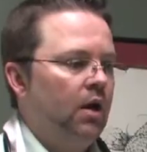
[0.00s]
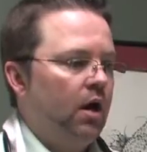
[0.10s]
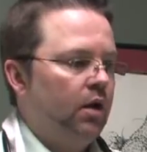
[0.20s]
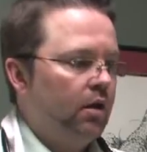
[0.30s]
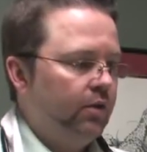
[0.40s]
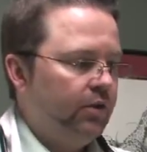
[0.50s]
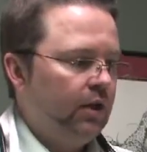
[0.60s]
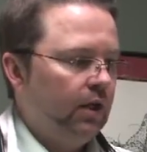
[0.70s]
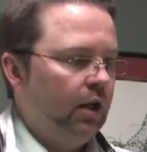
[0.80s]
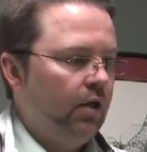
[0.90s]
Another
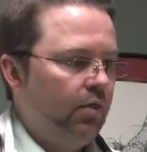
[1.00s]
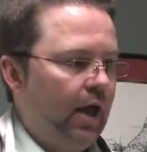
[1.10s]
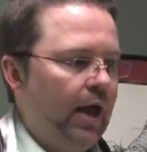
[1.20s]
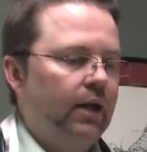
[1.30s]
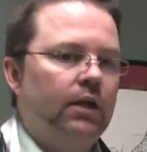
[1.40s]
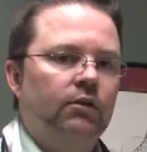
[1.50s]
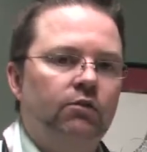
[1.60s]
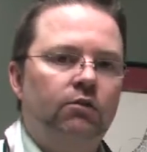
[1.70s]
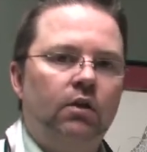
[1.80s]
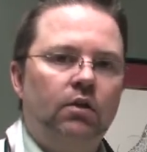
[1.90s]
thing that
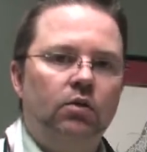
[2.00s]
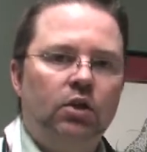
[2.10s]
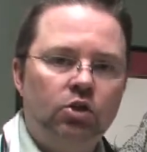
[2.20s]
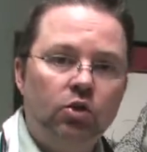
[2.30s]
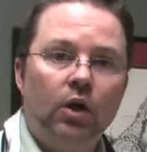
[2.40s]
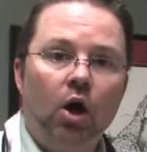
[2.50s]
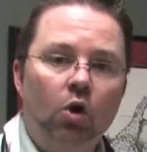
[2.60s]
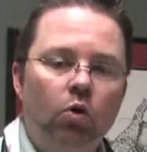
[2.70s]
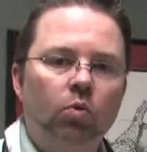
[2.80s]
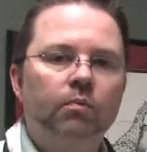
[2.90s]
you can do at
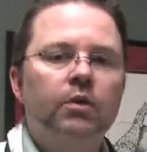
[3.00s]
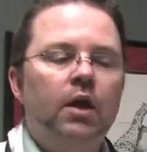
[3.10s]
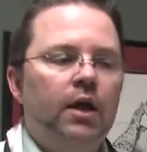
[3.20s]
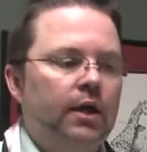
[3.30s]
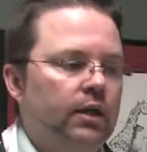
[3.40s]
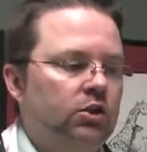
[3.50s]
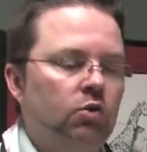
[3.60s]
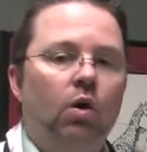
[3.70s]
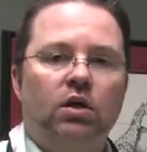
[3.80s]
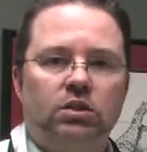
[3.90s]
home is to
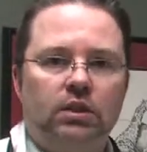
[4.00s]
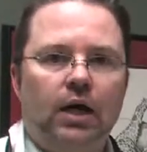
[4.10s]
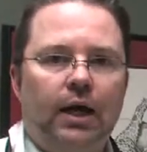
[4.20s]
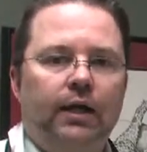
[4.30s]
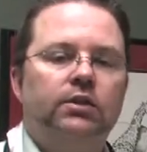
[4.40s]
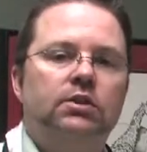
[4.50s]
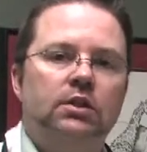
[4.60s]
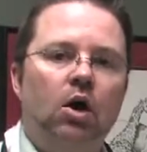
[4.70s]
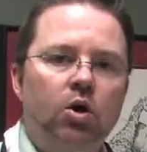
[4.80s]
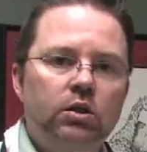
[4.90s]
watch the diet.
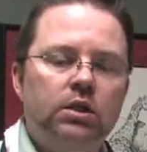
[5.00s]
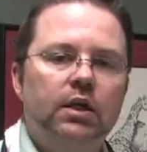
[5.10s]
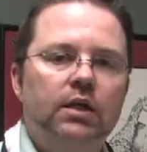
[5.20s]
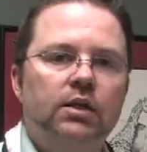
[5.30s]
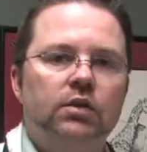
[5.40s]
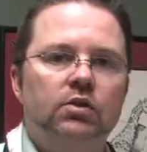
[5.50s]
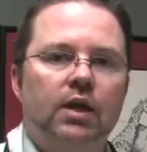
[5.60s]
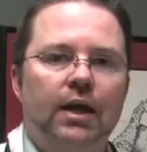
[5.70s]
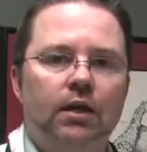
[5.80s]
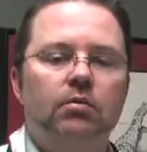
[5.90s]
Salt is the
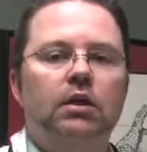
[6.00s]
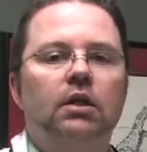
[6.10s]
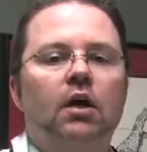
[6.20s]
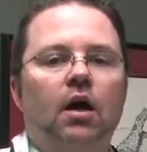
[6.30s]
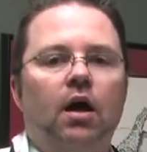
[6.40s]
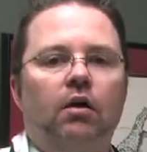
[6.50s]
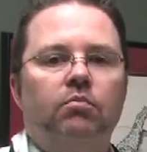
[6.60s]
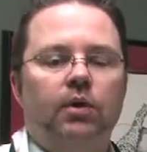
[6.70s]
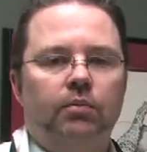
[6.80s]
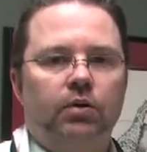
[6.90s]
enemy of
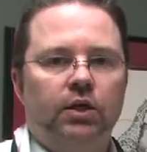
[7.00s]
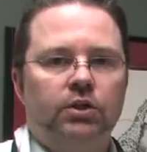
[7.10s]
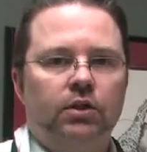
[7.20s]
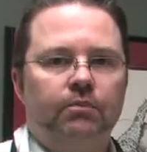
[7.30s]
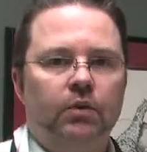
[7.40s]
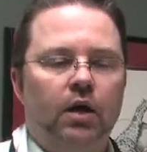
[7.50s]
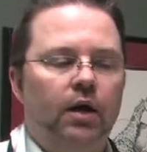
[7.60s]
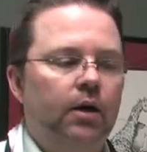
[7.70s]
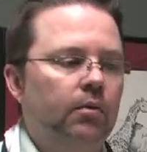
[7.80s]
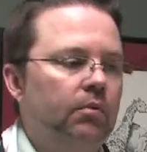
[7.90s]
blood pressure.
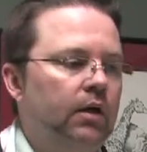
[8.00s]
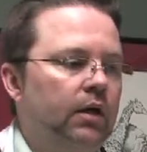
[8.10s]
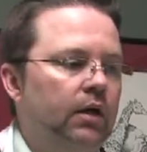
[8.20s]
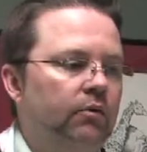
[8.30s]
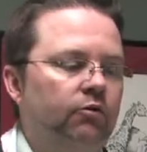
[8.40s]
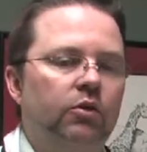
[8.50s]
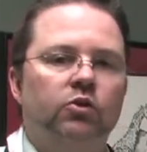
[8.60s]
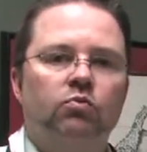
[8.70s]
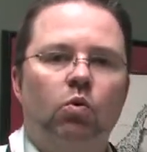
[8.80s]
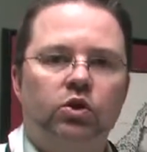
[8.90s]
If
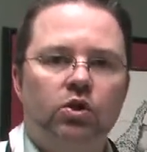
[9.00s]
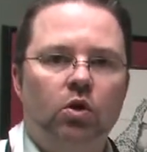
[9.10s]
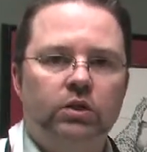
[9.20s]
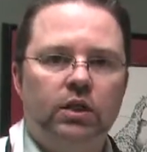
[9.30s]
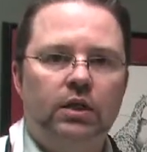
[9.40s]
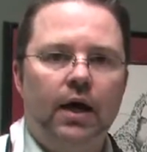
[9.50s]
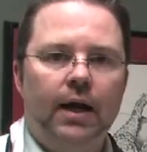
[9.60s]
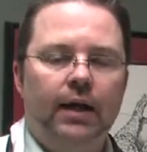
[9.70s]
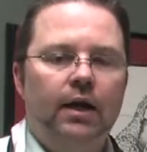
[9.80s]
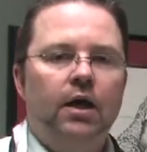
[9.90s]
there's more salt in a
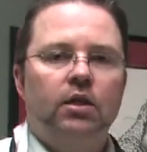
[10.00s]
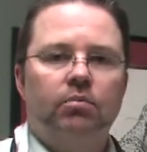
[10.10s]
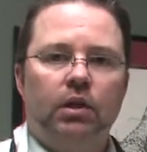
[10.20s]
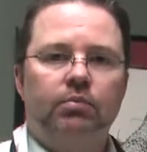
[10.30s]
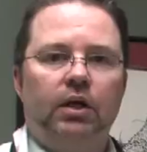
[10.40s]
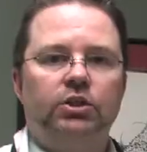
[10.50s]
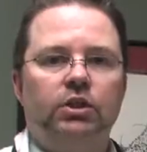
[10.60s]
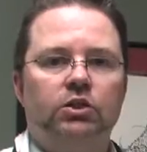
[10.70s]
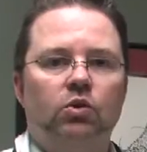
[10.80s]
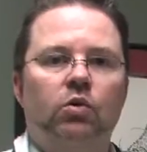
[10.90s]
diet, the blood pressure
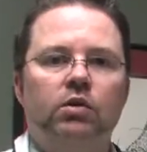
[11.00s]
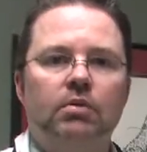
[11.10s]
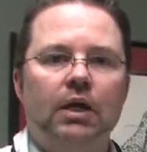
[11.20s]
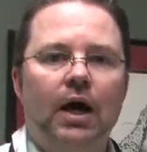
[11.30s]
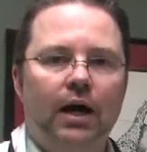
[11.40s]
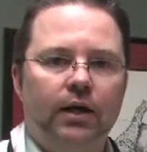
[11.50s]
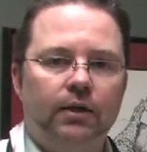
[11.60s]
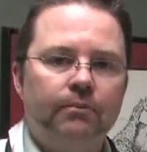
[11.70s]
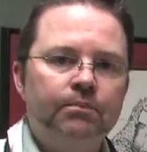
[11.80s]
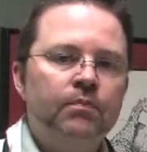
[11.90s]
is going to be higher.